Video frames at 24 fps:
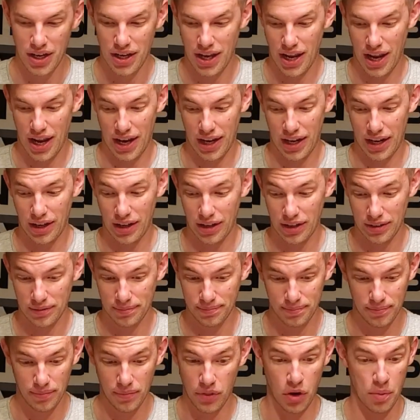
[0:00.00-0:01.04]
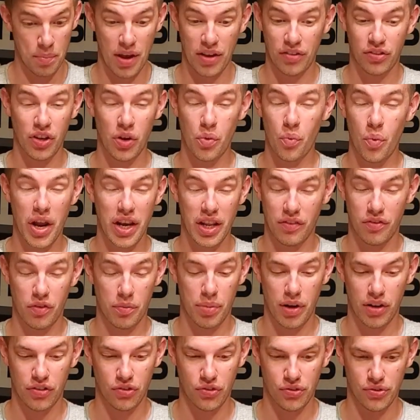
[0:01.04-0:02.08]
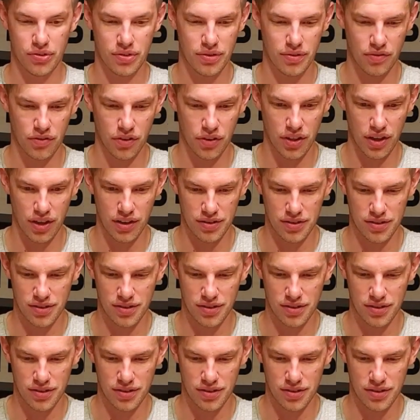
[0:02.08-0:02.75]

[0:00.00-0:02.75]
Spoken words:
and they're basically waiting for pictures for this.